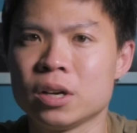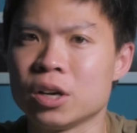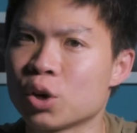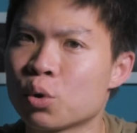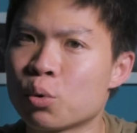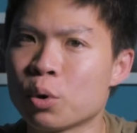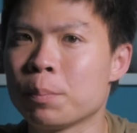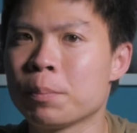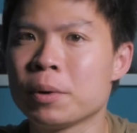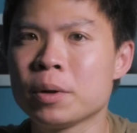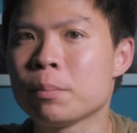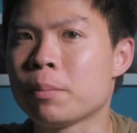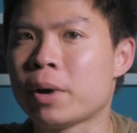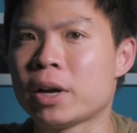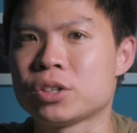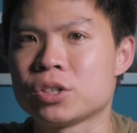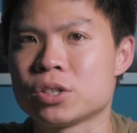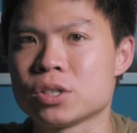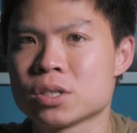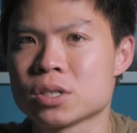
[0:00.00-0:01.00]
equipment
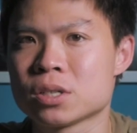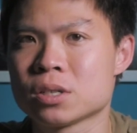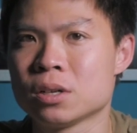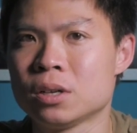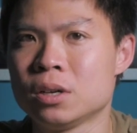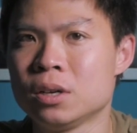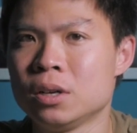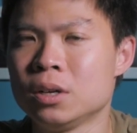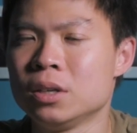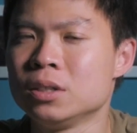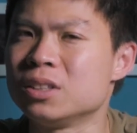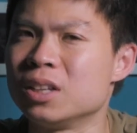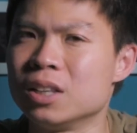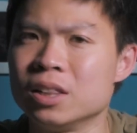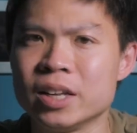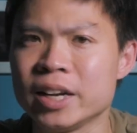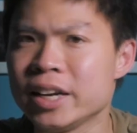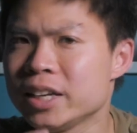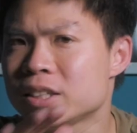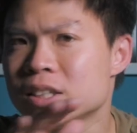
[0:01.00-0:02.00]
matters. The
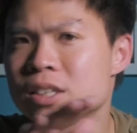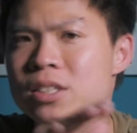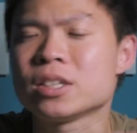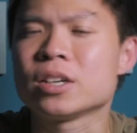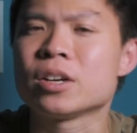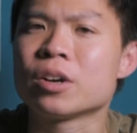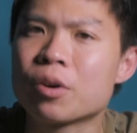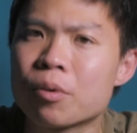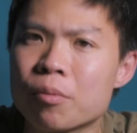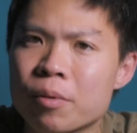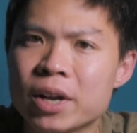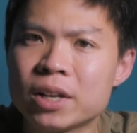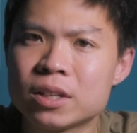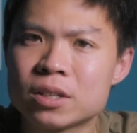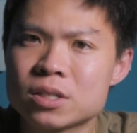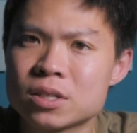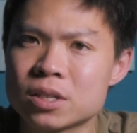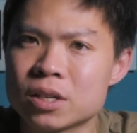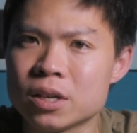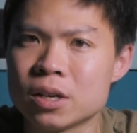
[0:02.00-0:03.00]
latest and
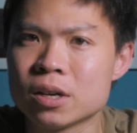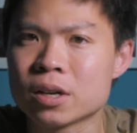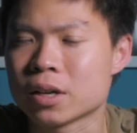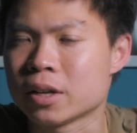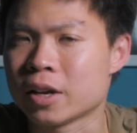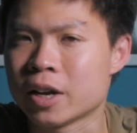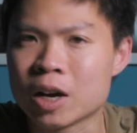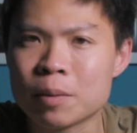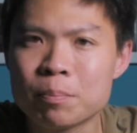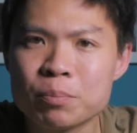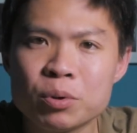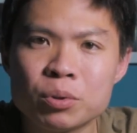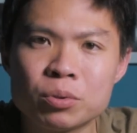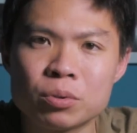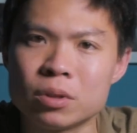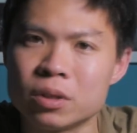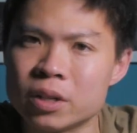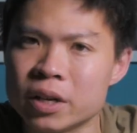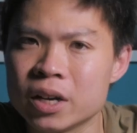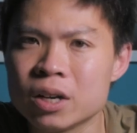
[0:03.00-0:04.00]
greatest gear can help you
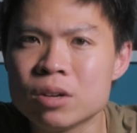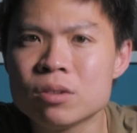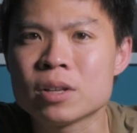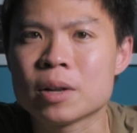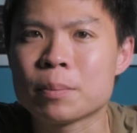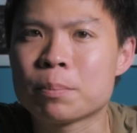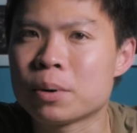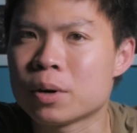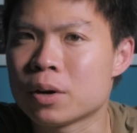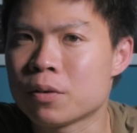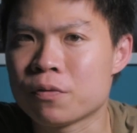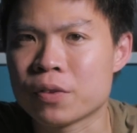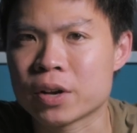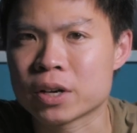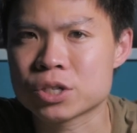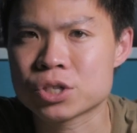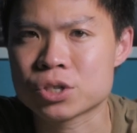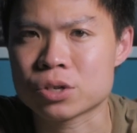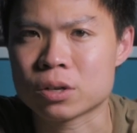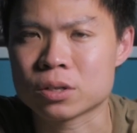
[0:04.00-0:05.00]
to nail that
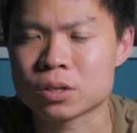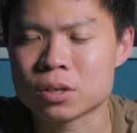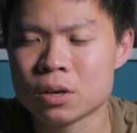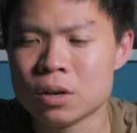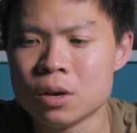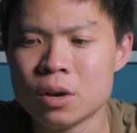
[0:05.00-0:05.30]
perfect shot,